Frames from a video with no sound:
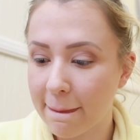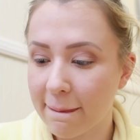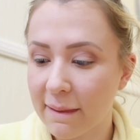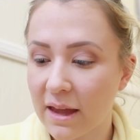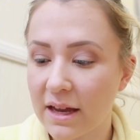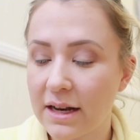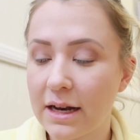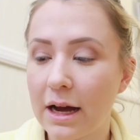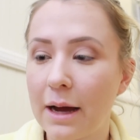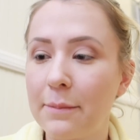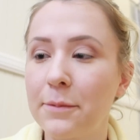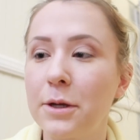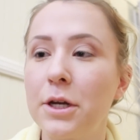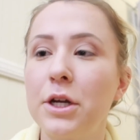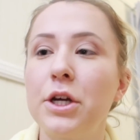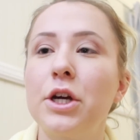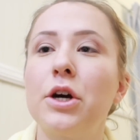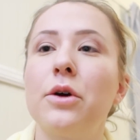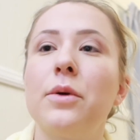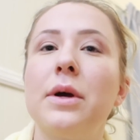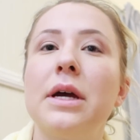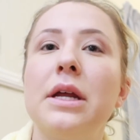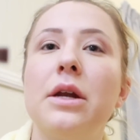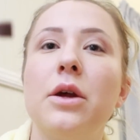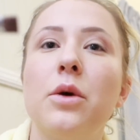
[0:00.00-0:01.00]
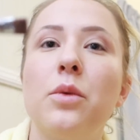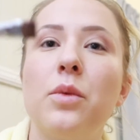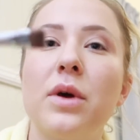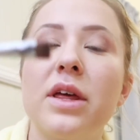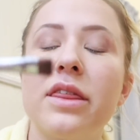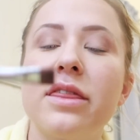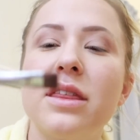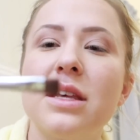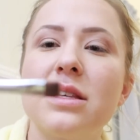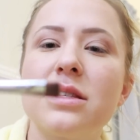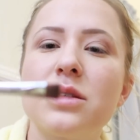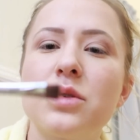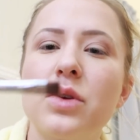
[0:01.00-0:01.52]
Now I'm going to go in
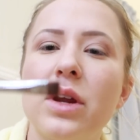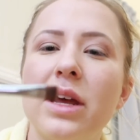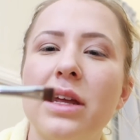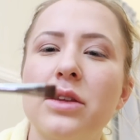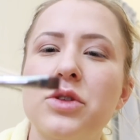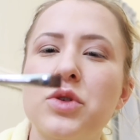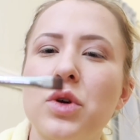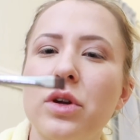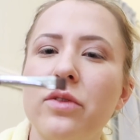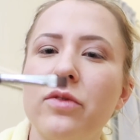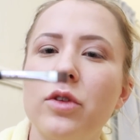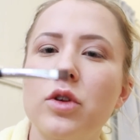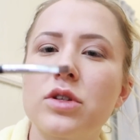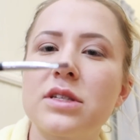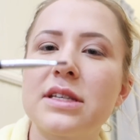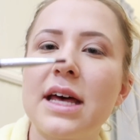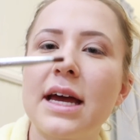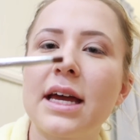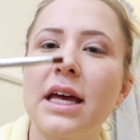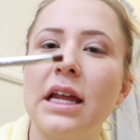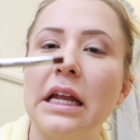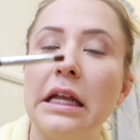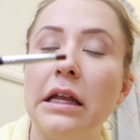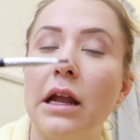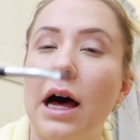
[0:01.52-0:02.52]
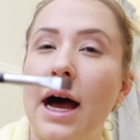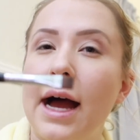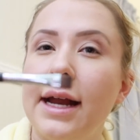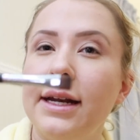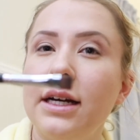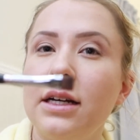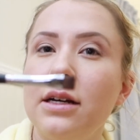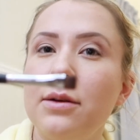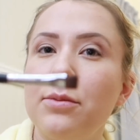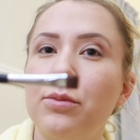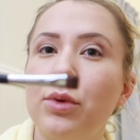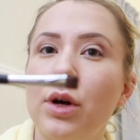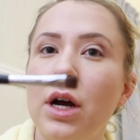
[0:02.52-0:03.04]
with this, it sort of looks like a
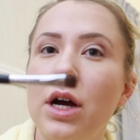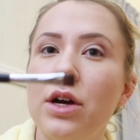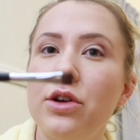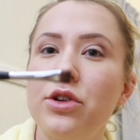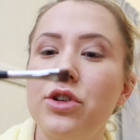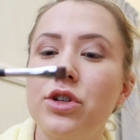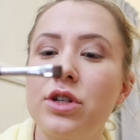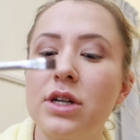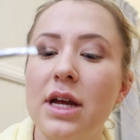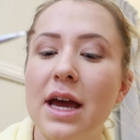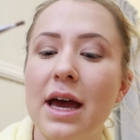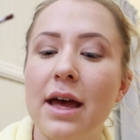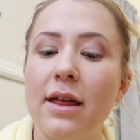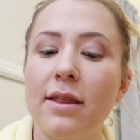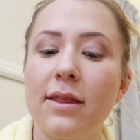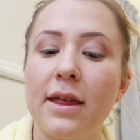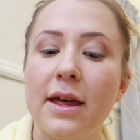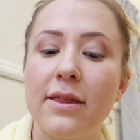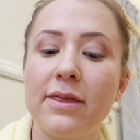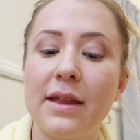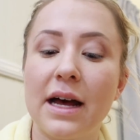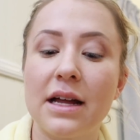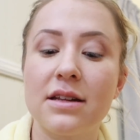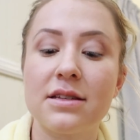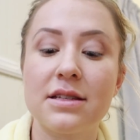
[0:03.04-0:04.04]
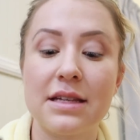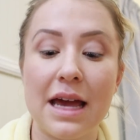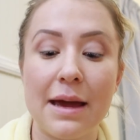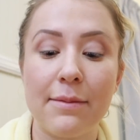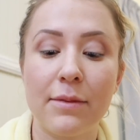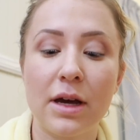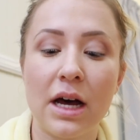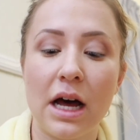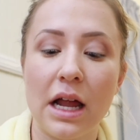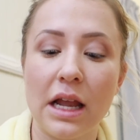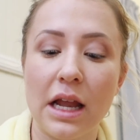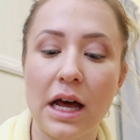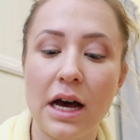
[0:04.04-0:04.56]
liner brush, and then that same
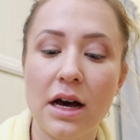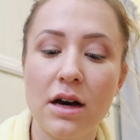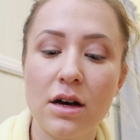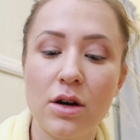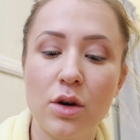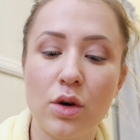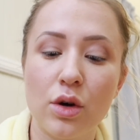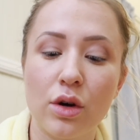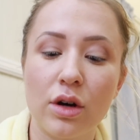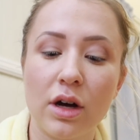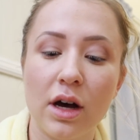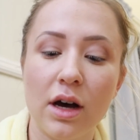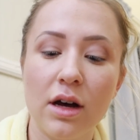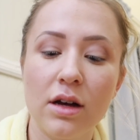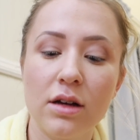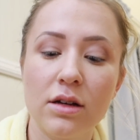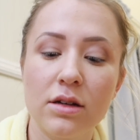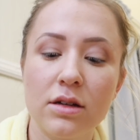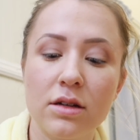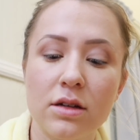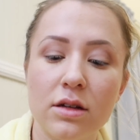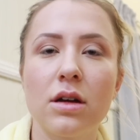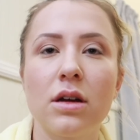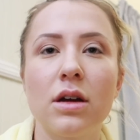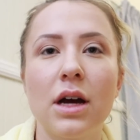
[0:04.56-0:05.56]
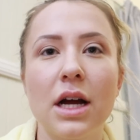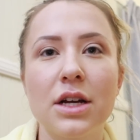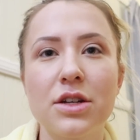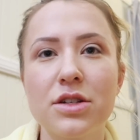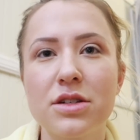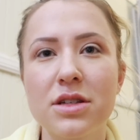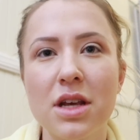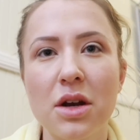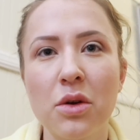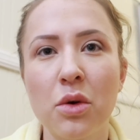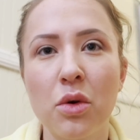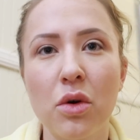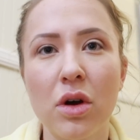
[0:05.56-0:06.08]
color, Hooker. I just
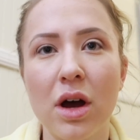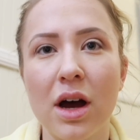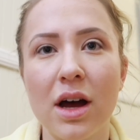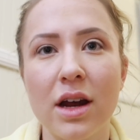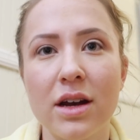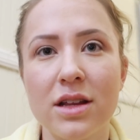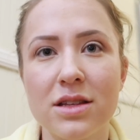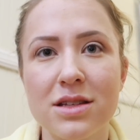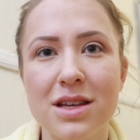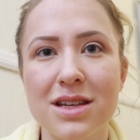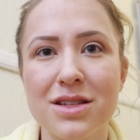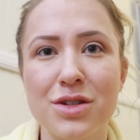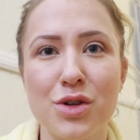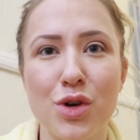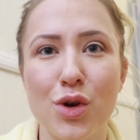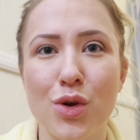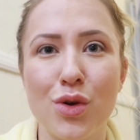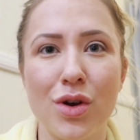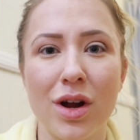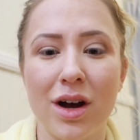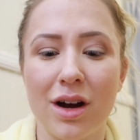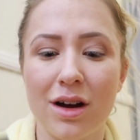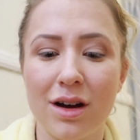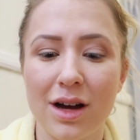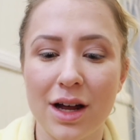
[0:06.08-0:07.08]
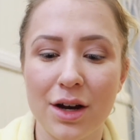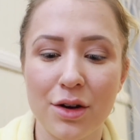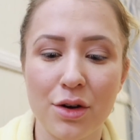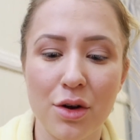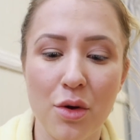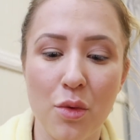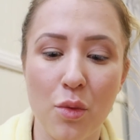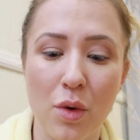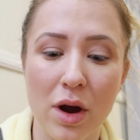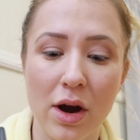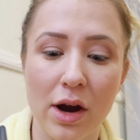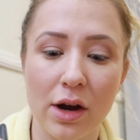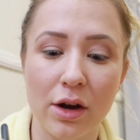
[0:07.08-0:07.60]
said Hooker and it says Nuna. I don't know
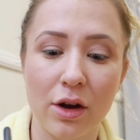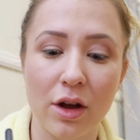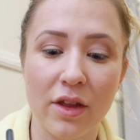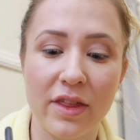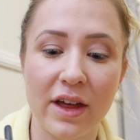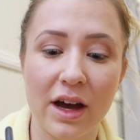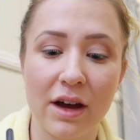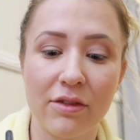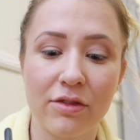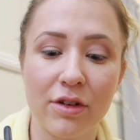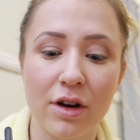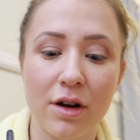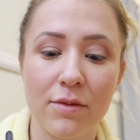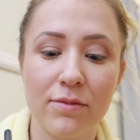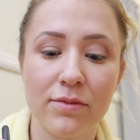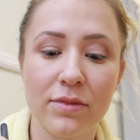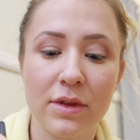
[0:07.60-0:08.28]
where I got that from.